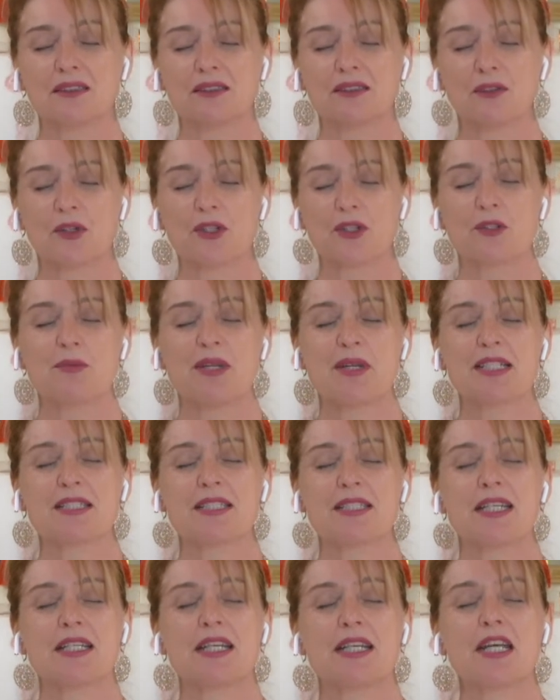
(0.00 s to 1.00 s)
or you may
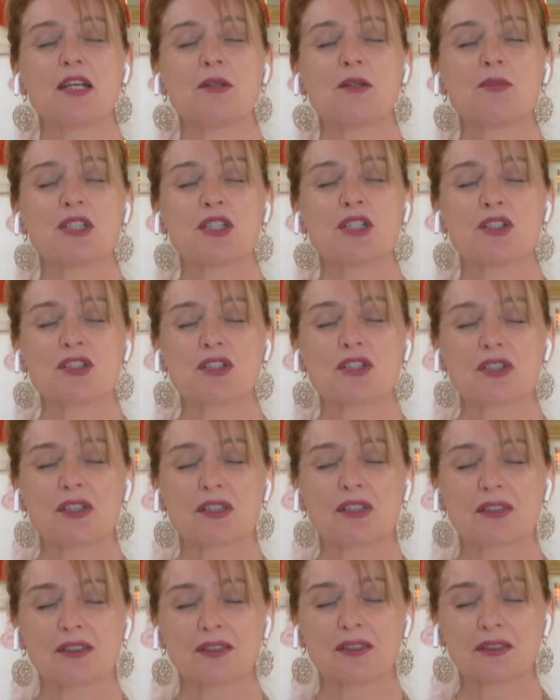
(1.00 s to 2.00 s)
see an image
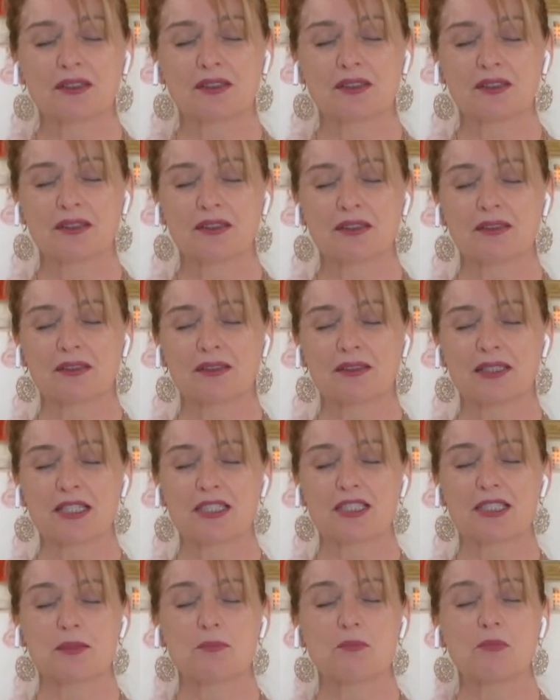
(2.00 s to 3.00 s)
that's
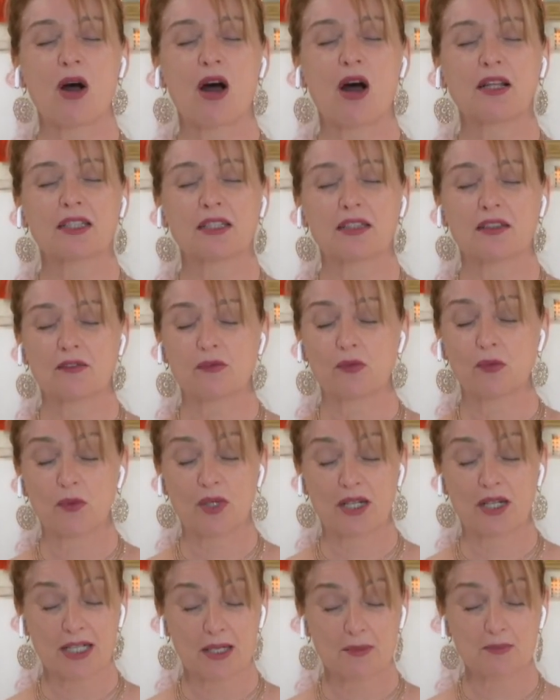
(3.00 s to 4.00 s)
symbolic of
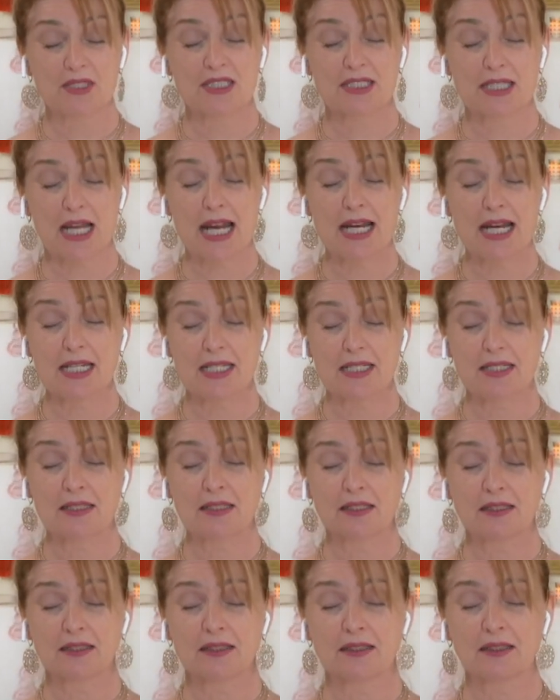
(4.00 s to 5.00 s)
what I'm saying,
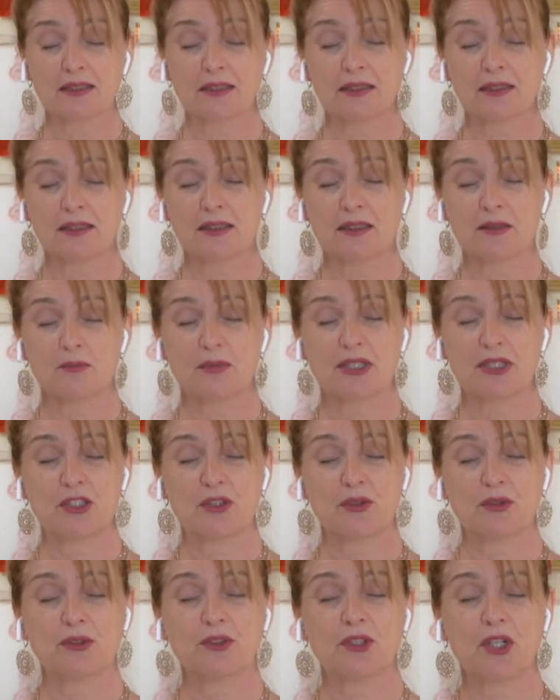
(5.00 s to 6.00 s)
but
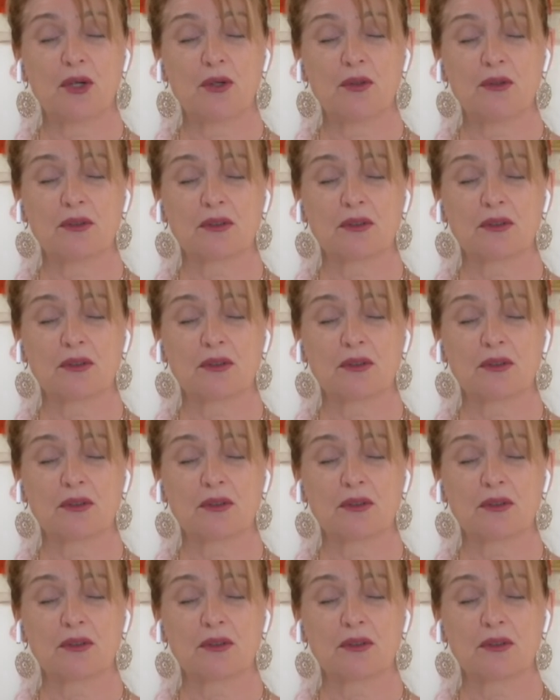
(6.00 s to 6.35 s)
you'll know.